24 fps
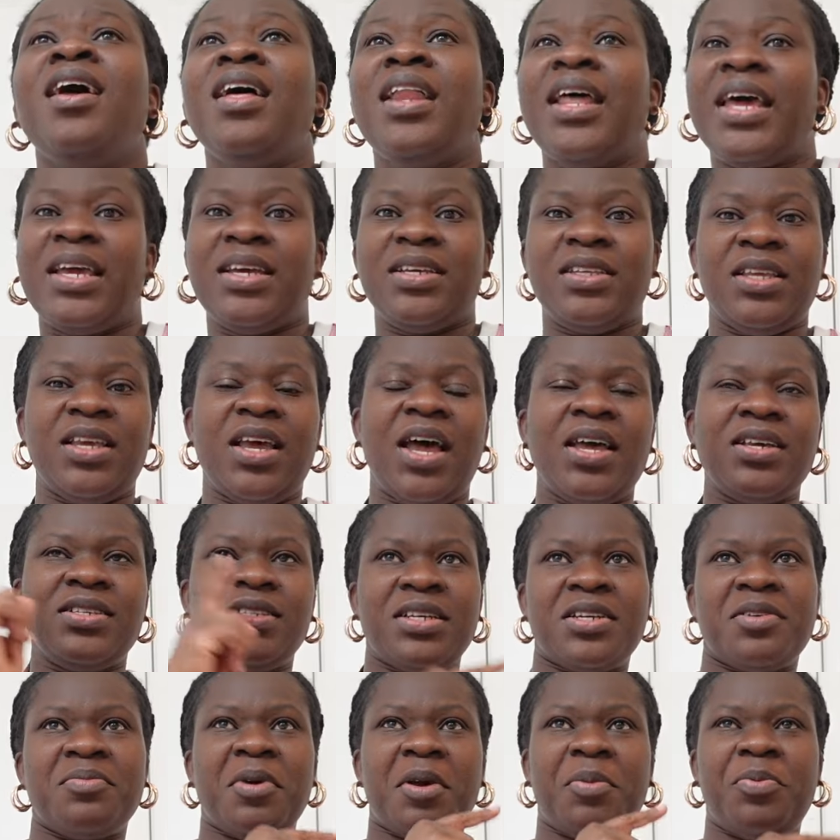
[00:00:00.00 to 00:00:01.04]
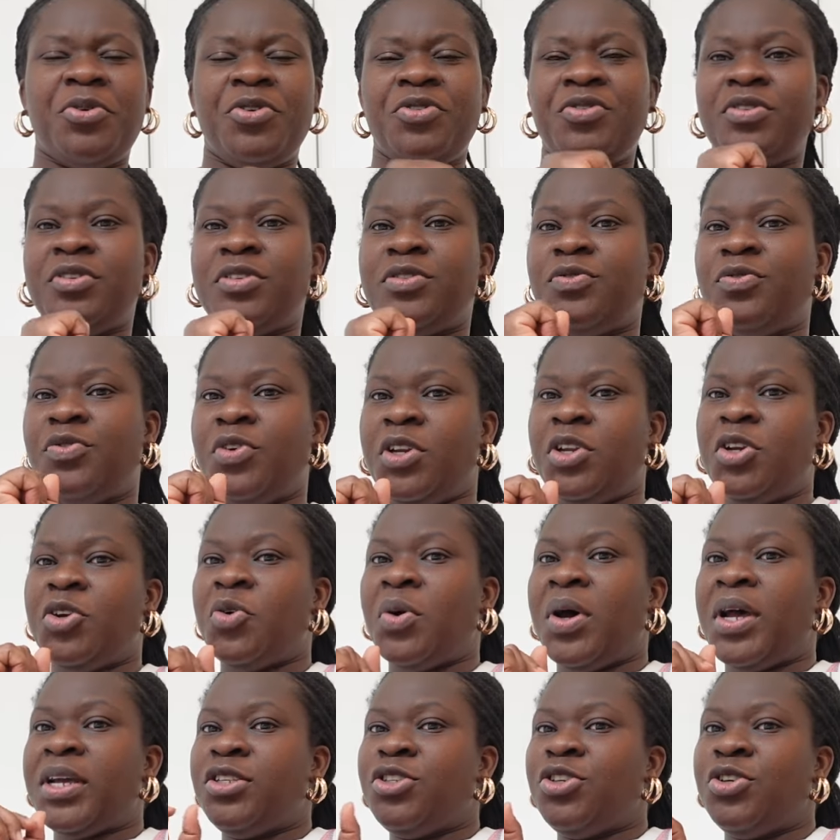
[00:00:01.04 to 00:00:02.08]
Like I said in my previous
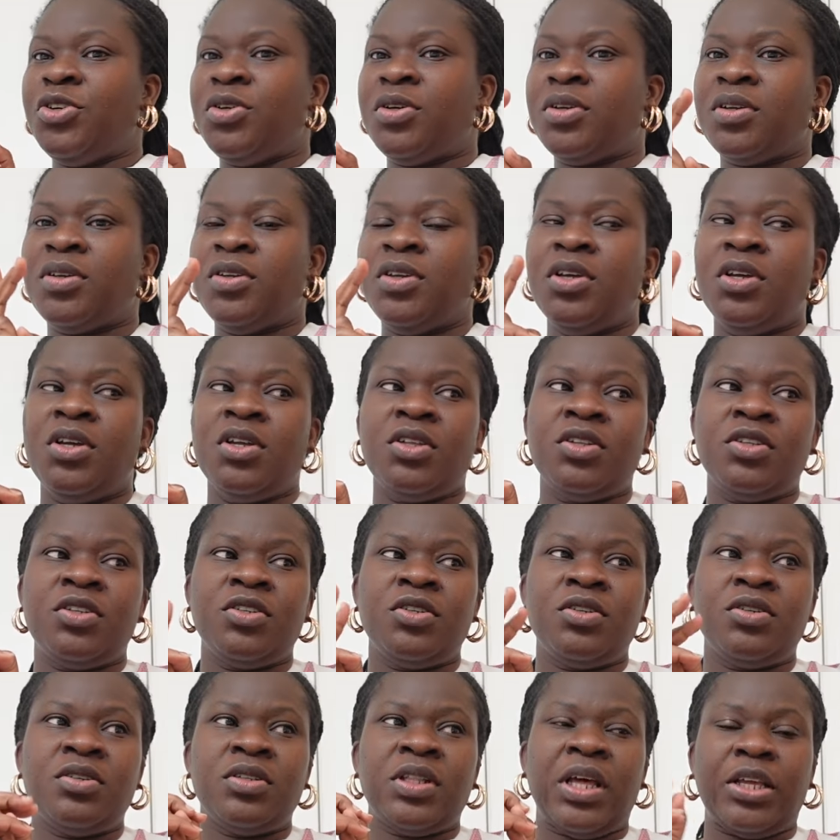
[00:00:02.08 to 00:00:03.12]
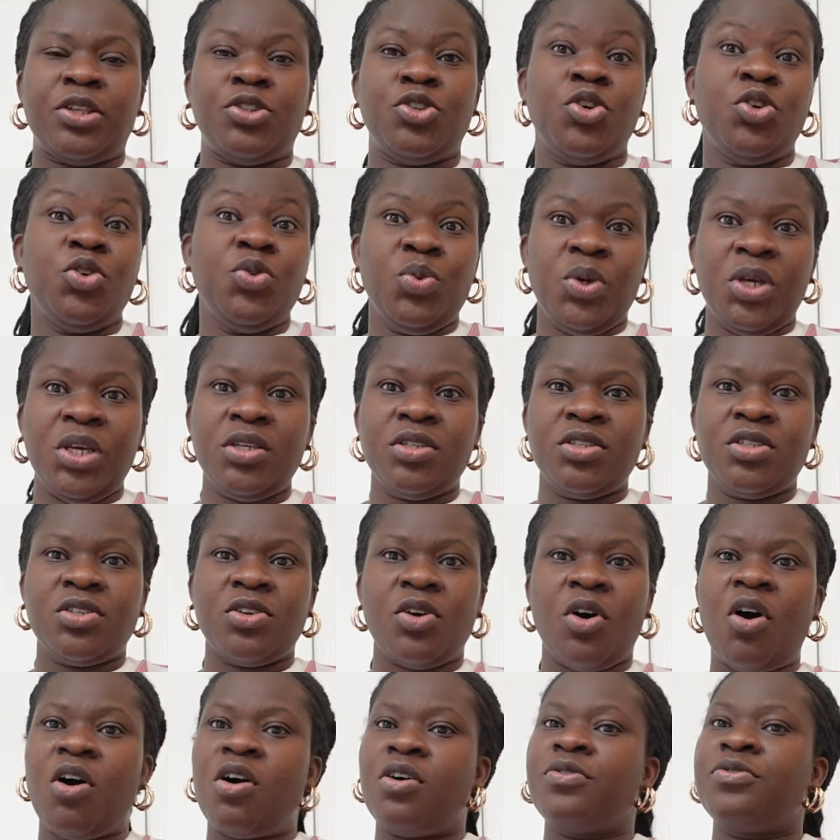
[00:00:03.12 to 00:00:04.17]
video, I took like 2
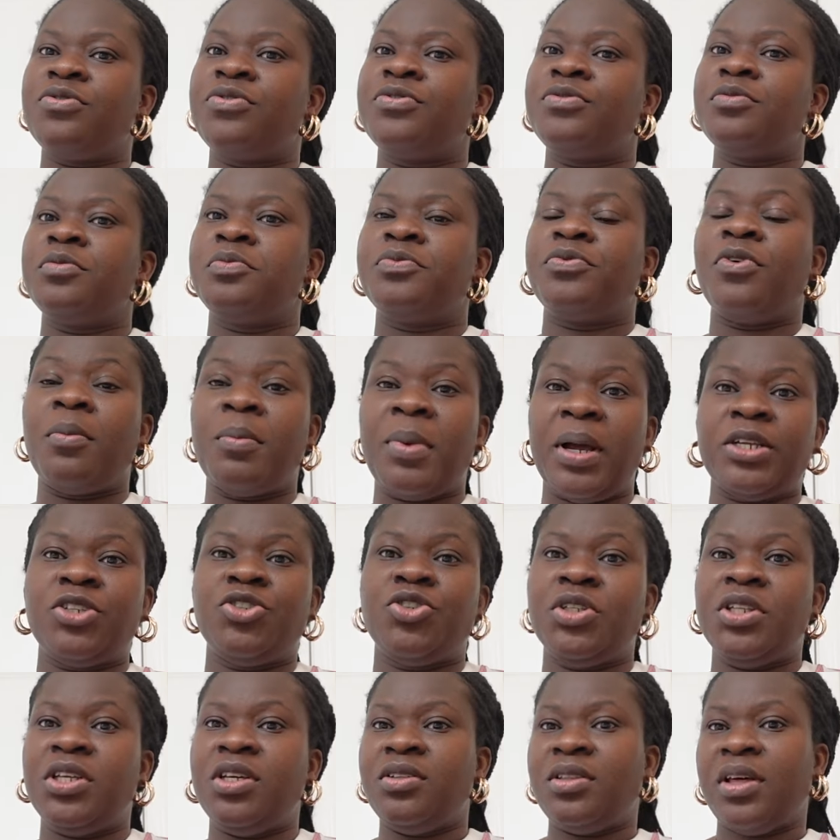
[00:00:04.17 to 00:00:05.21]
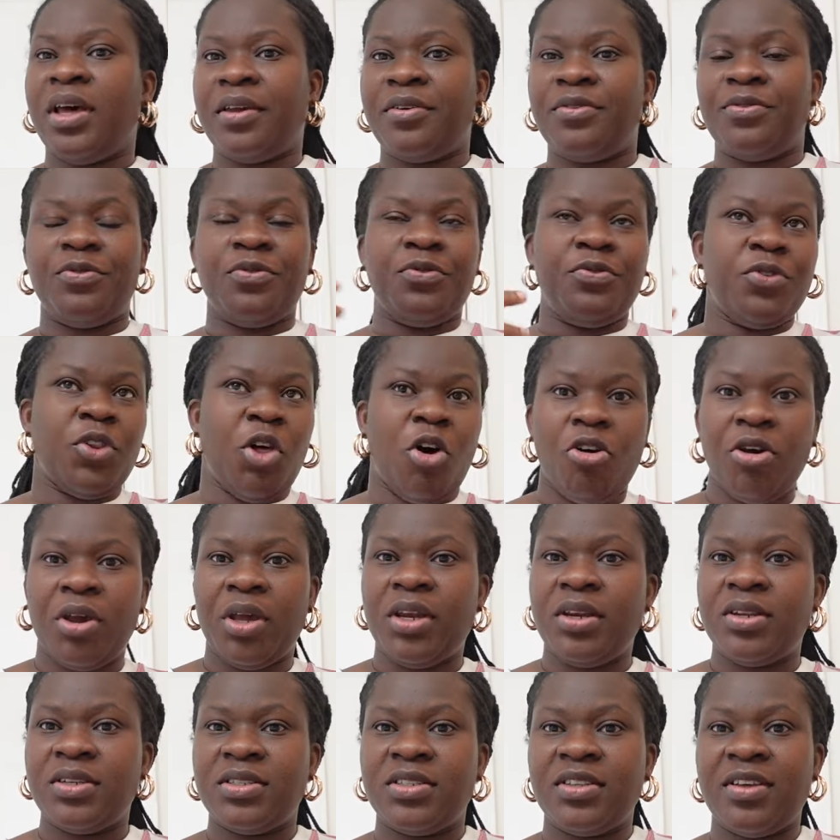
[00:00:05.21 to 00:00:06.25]
weeks off from actually like
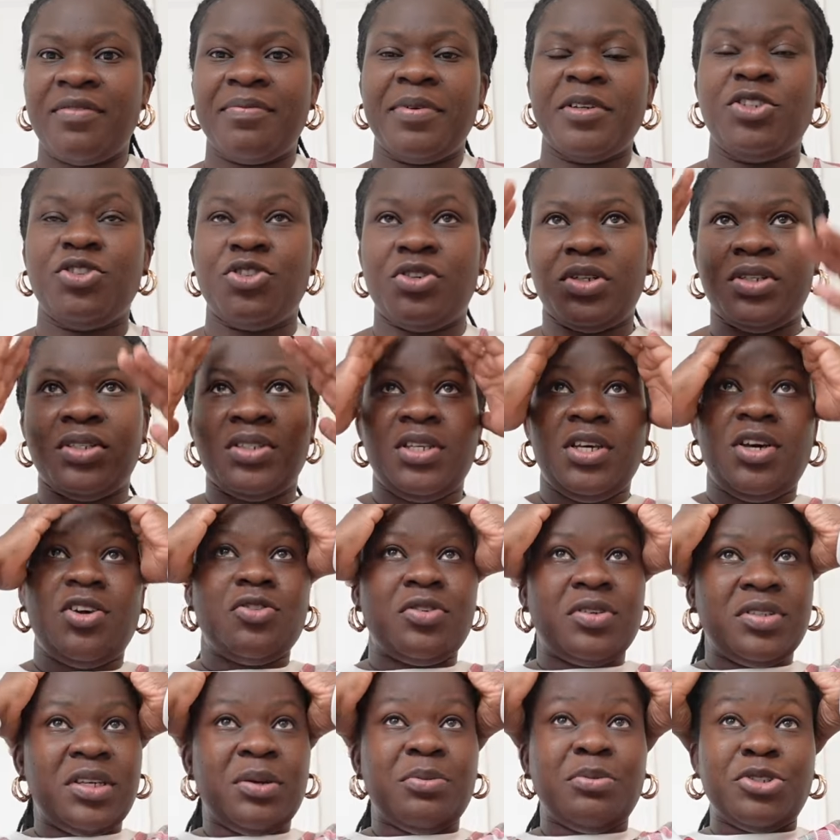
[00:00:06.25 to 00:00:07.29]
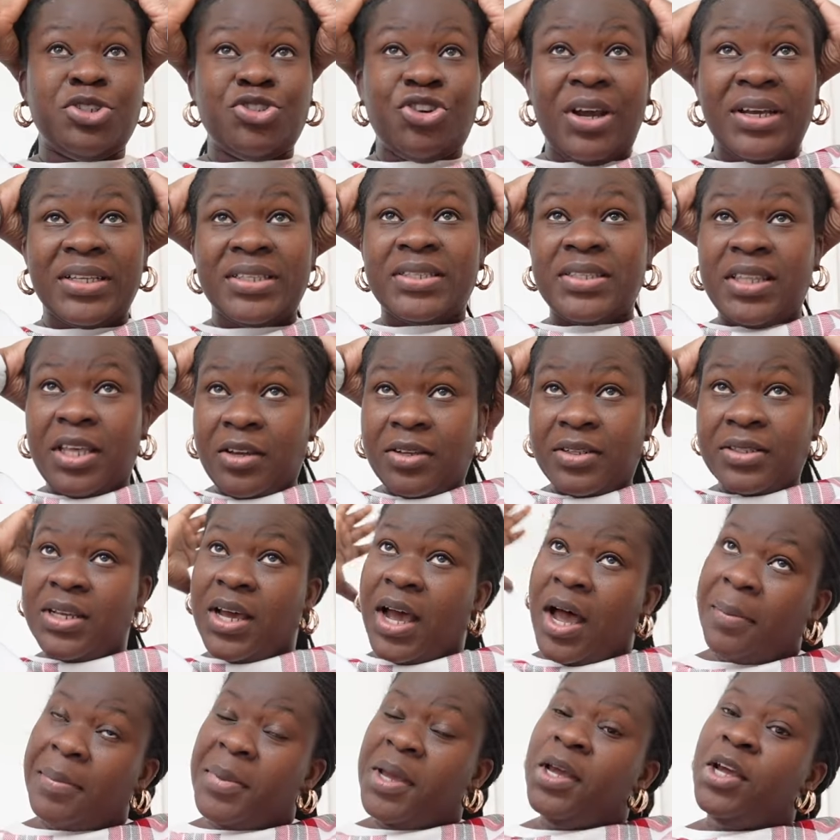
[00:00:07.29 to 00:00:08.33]
vlogging and stuff, but you couldn't tell because I was trying to stay on
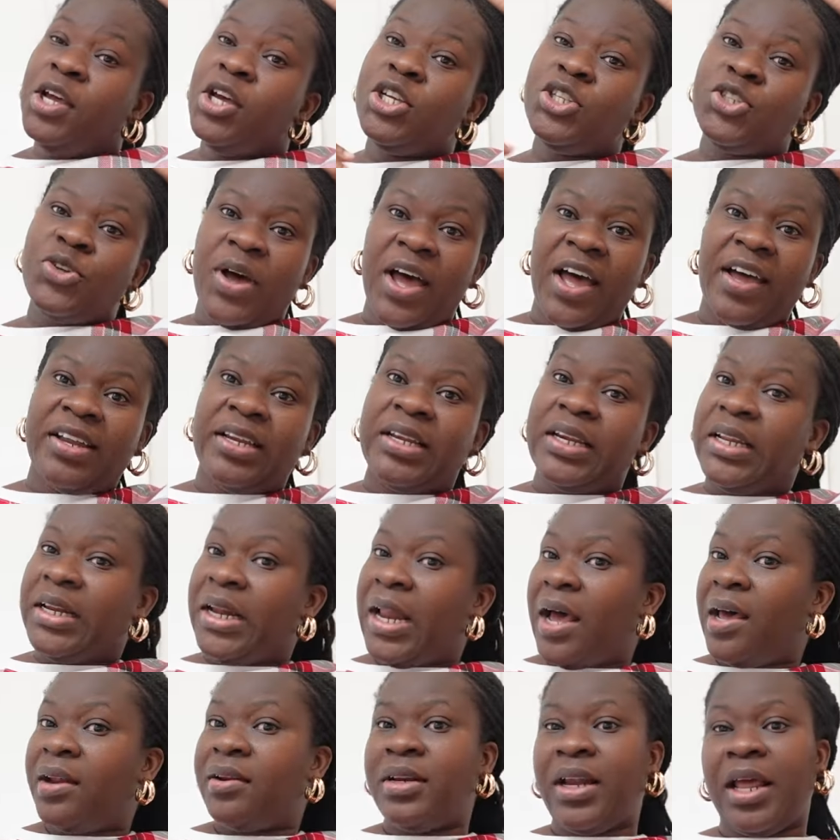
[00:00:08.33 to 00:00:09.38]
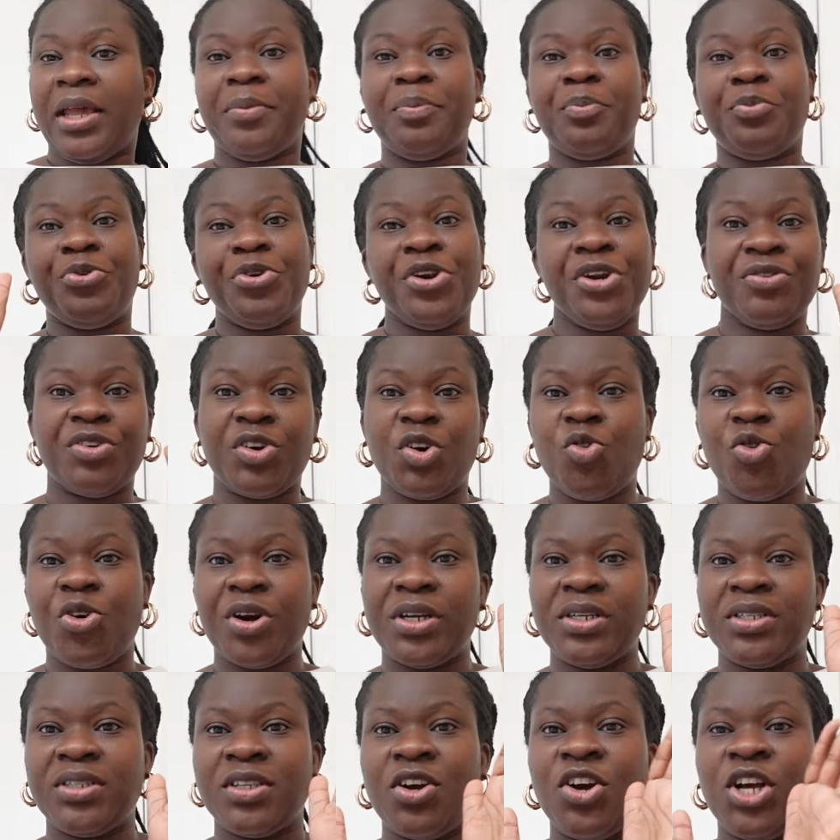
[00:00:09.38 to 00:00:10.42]
top. So I had a lot of like
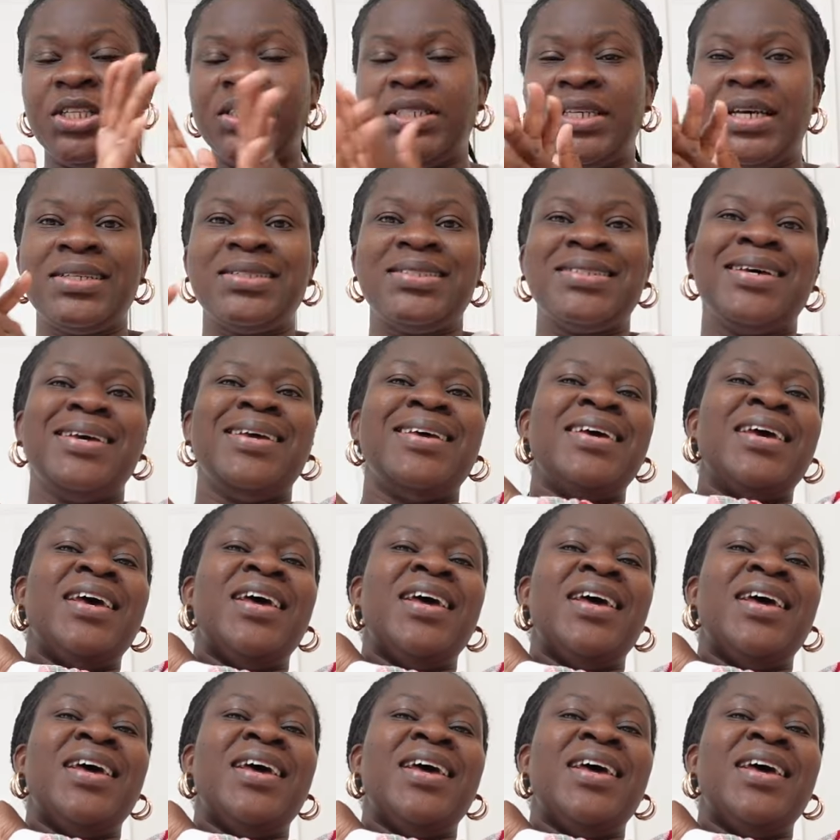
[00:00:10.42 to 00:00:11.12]
pre-recorded content.